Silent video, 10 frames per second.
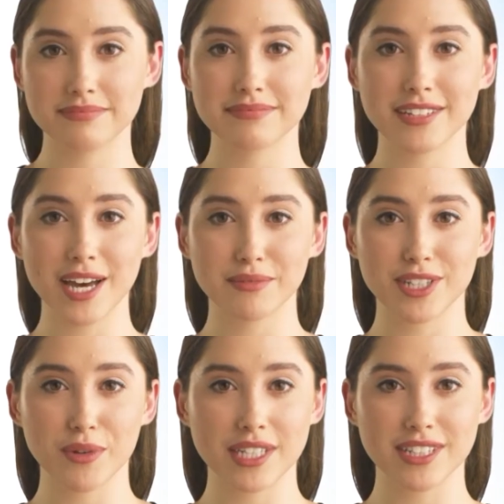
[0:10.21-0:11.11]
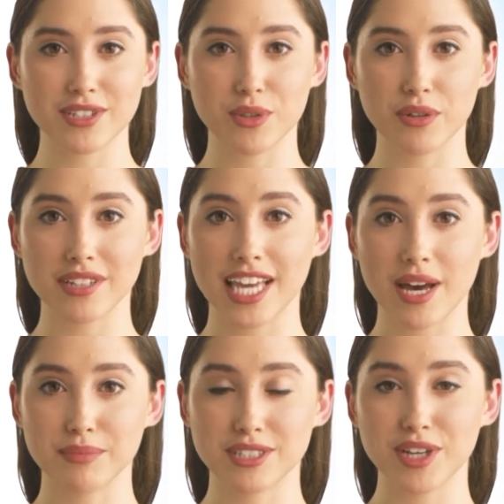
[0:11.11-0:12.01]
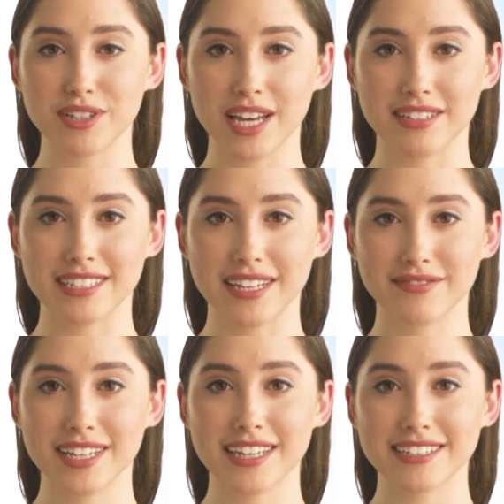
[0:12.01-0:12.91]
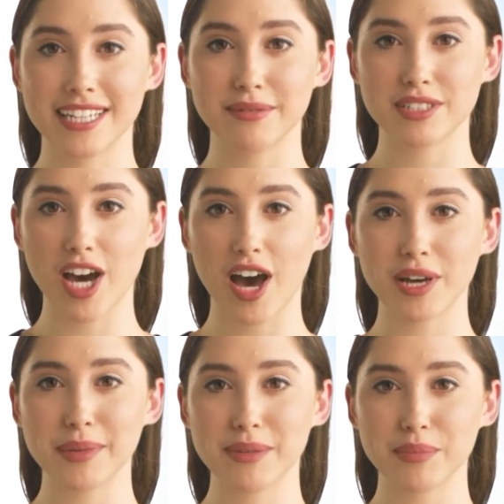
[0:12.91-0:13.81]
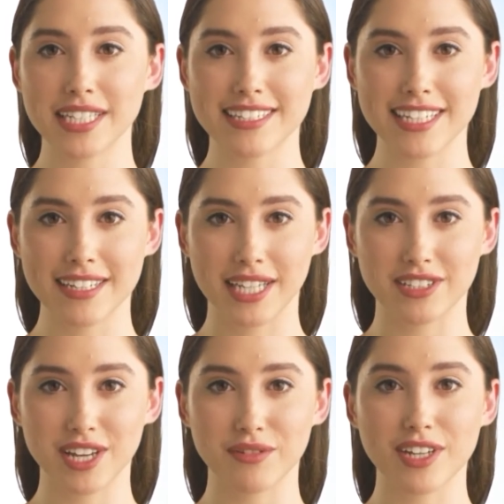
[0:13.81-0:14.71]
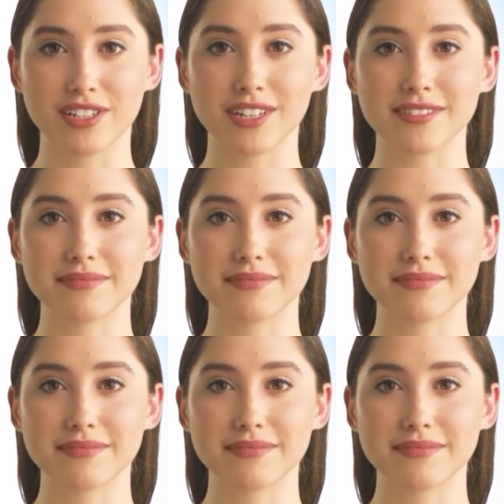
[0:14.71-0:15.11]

Zopto is a tool that helps startups and sales teams automate LinkedIn lead generation.